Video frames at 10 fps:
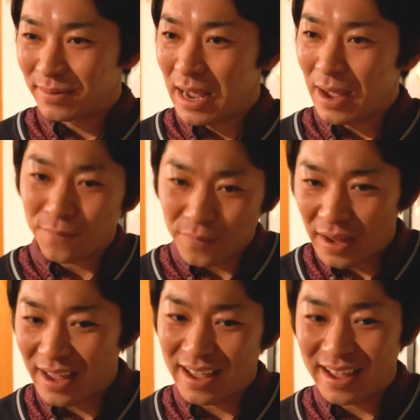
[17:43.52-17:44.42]
You know,
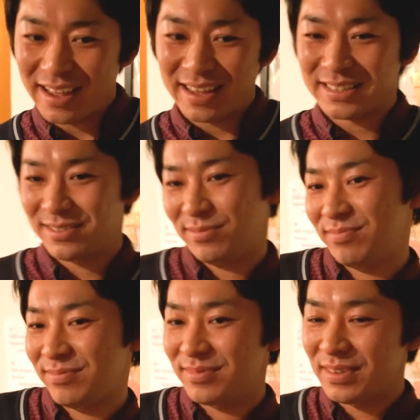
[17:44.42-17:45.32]
it's
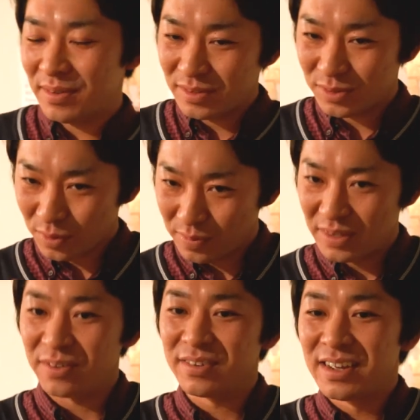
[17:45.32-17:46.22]
so,
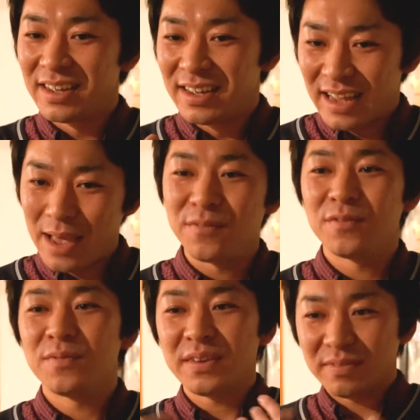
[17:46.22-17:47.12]
you know,
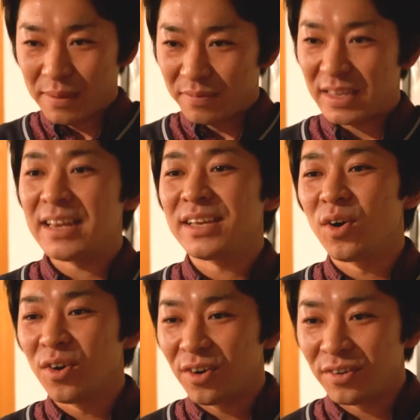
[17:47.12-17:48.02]
when I'm getting
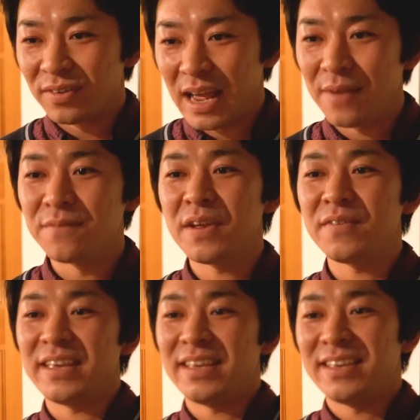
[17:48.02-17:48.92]
old, I'm
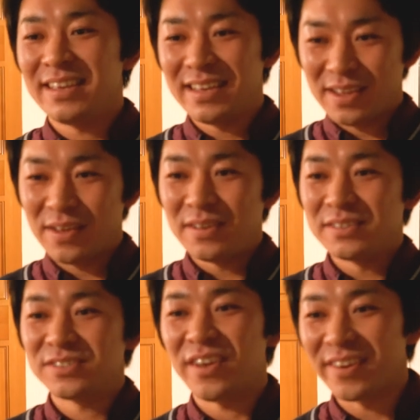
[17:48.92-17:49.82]
very
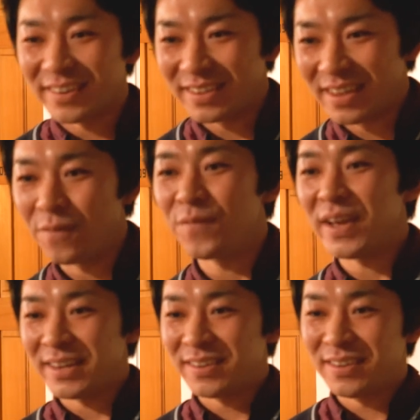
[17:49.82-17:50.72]
scared, afraid.